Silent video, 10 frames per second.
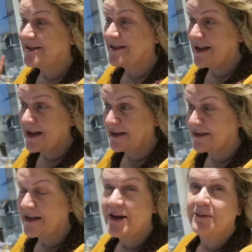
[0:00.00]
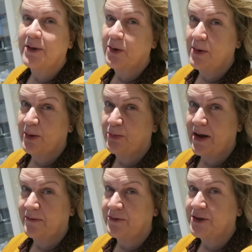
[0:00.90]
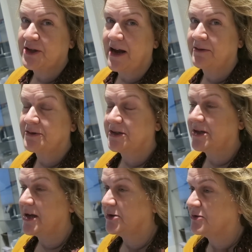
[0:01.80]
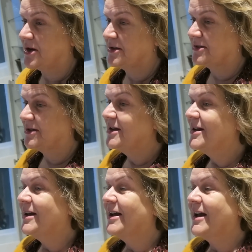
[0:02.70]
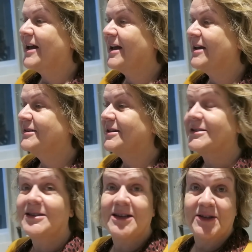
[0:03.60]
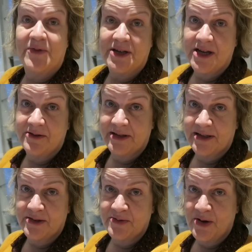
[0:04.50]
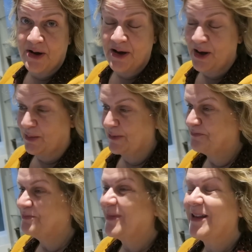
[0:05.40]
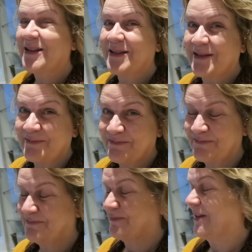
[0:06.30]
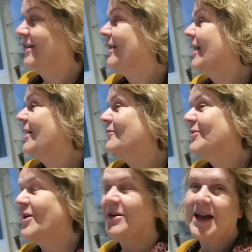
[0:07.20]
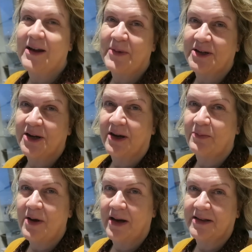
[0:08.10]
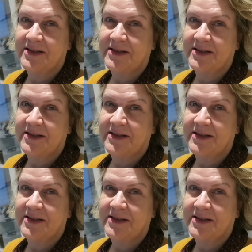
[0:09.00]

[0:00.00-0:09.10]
six with a quick break for a shower and to get dressed, and yesterday's video is still not up. I've forgotten how much hard work